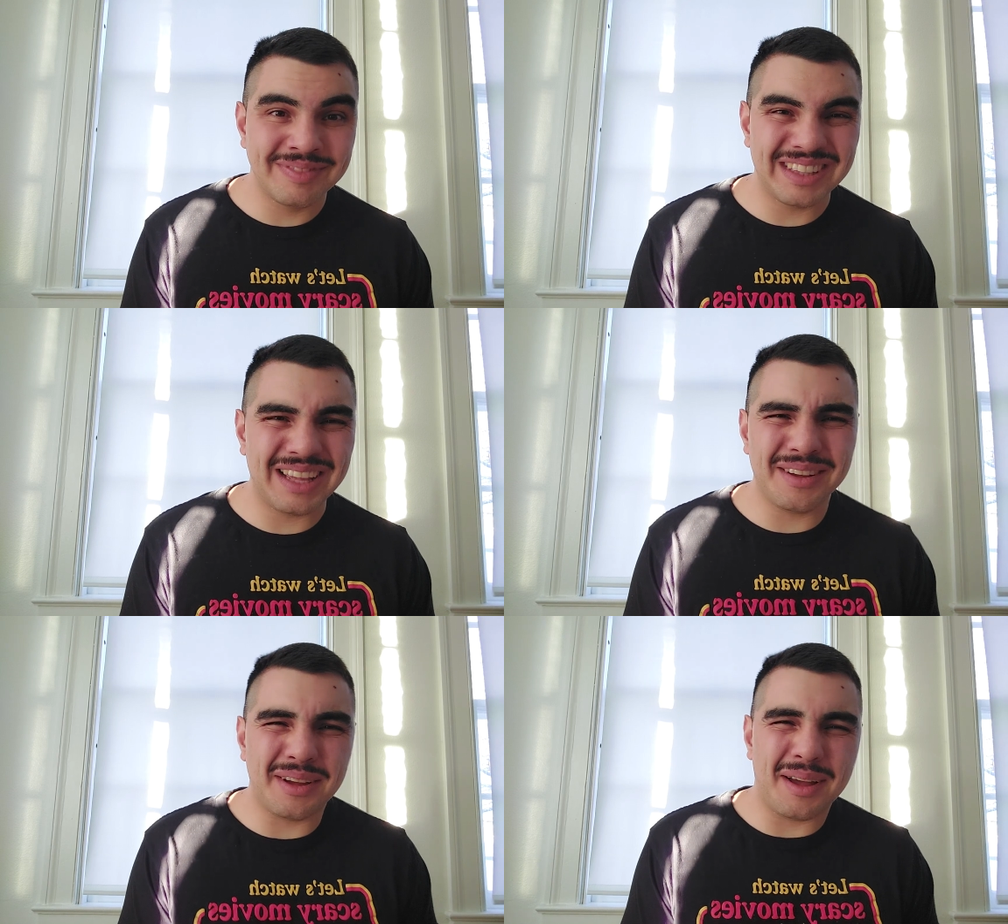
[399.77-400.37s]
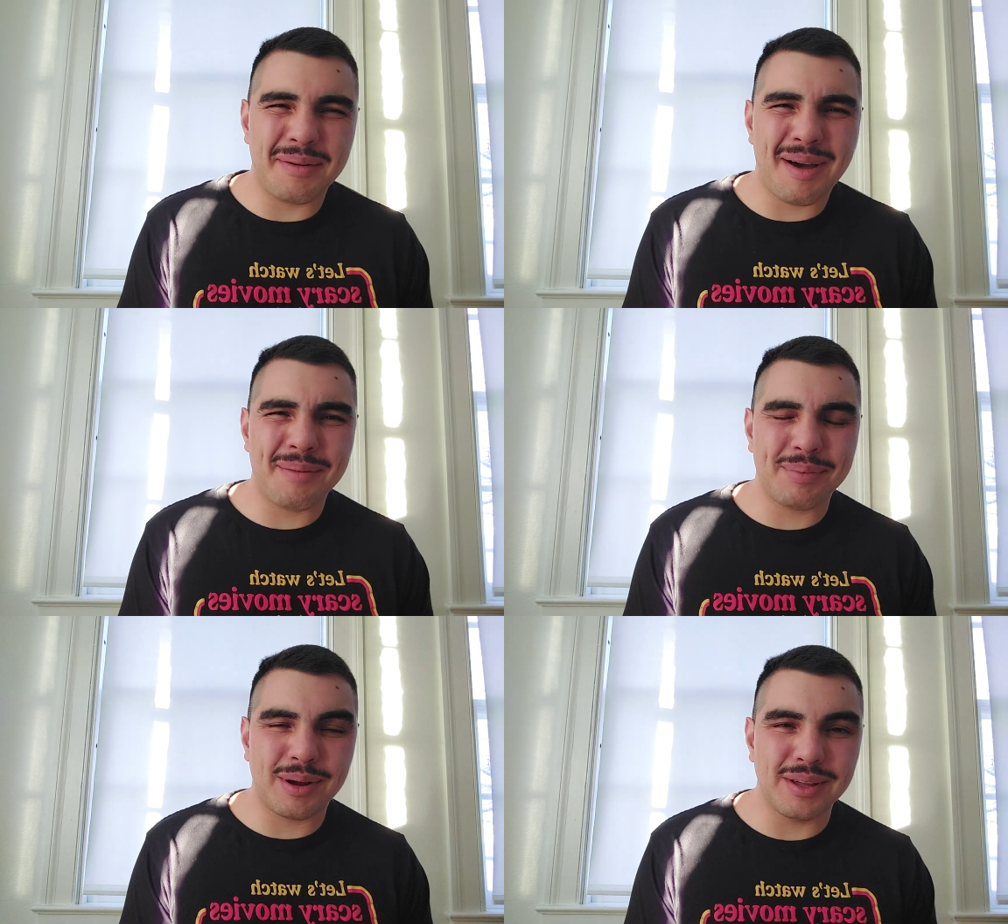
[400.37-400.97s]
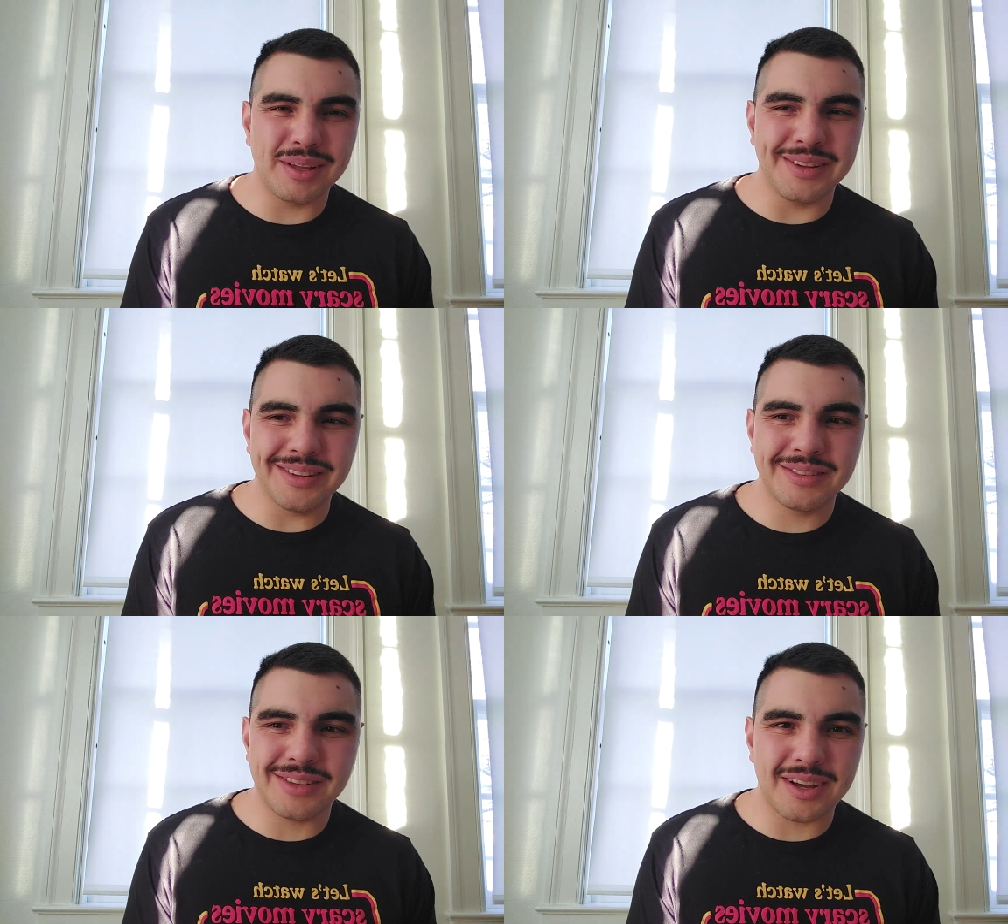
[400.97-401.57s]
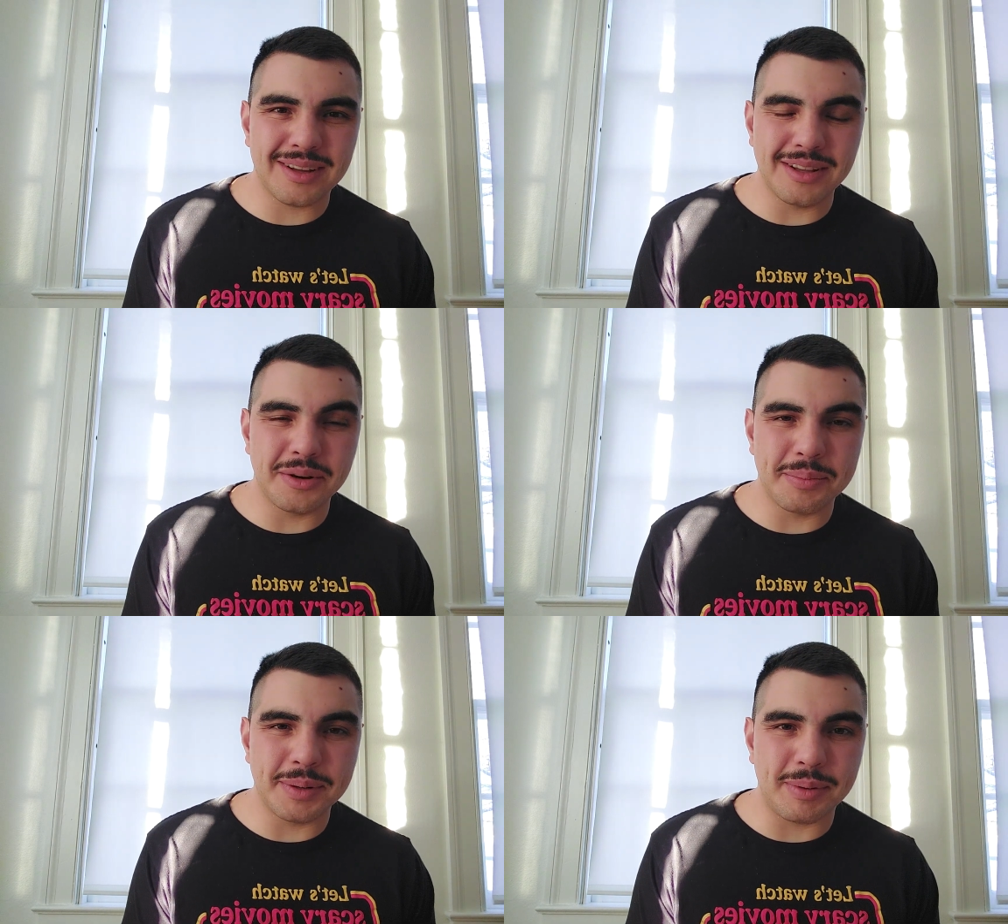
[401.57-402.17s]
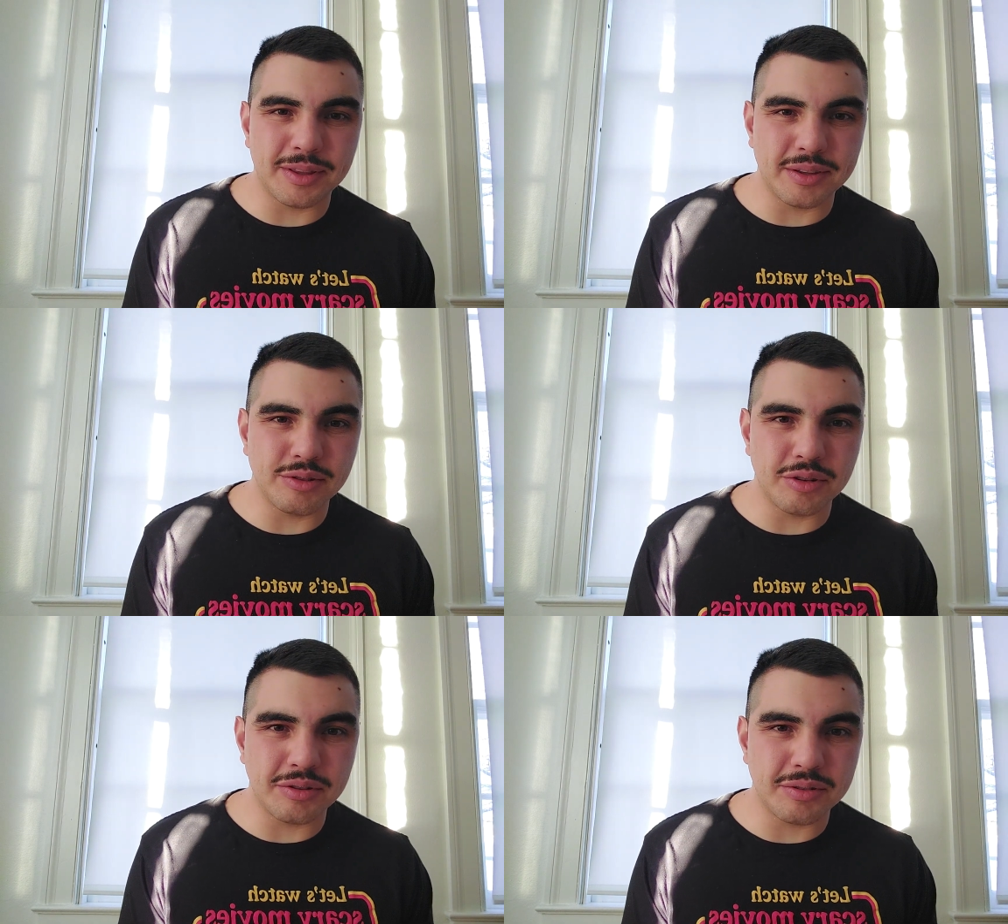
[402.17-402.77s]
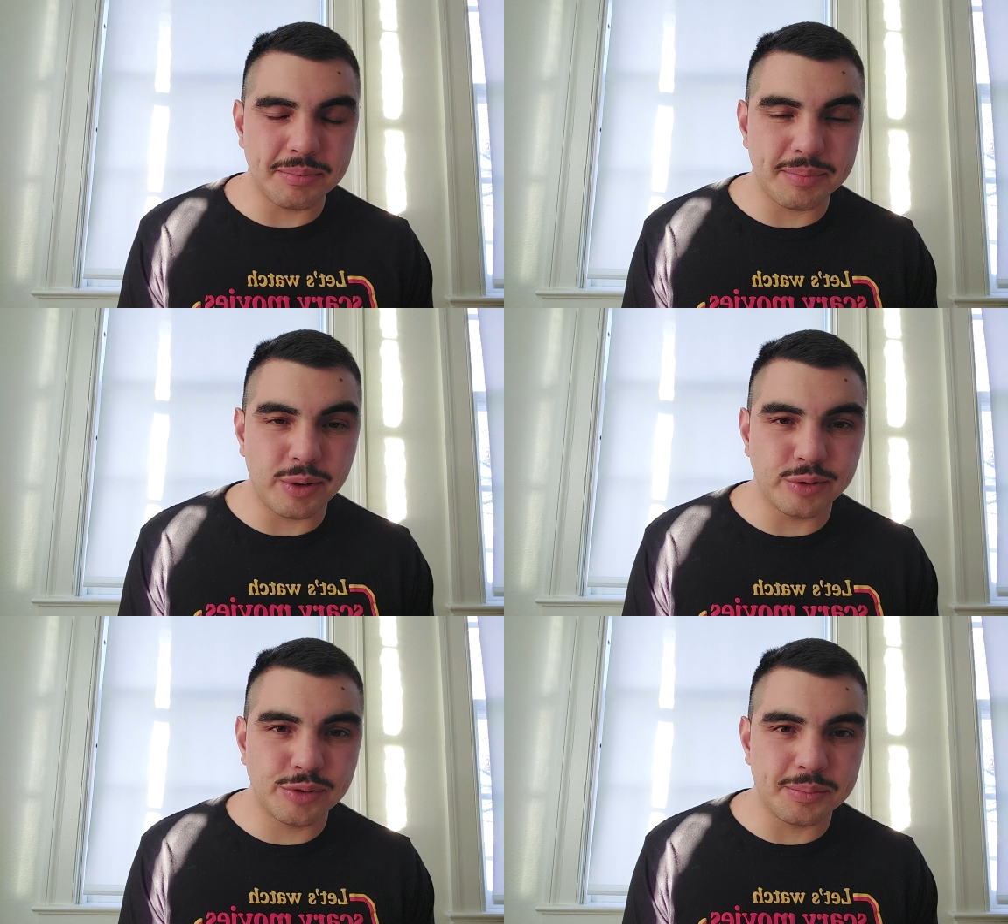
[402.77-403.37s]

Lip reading: I'll probably talk a little bit about those in some posts.